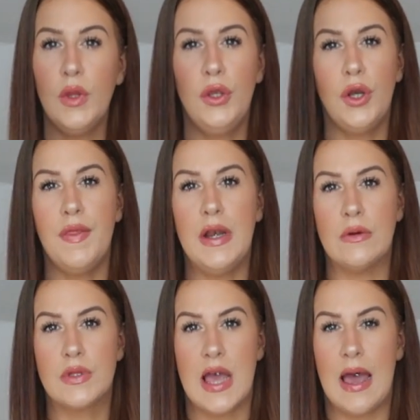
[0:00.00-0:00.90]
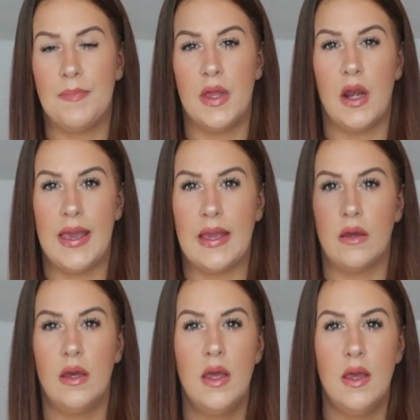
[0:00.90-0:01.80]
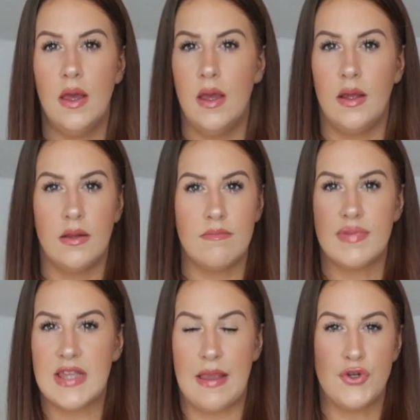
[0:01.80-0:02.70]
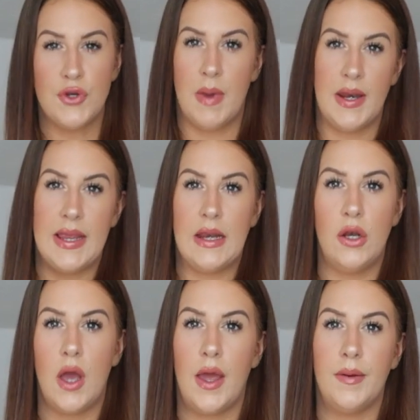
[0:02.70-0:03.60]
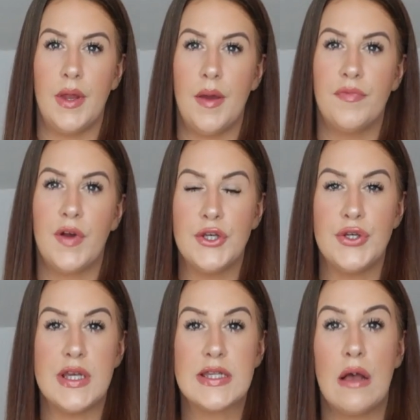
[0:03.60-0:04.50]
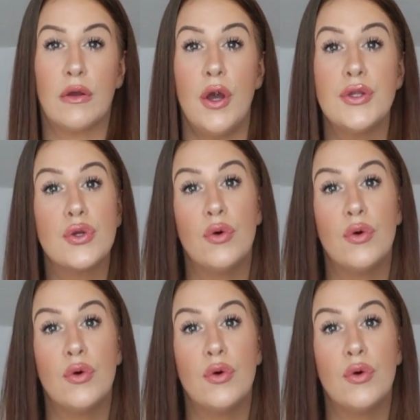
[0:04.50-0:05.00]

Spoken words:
you know, the little tab that like saves you money, and finds you discount codes.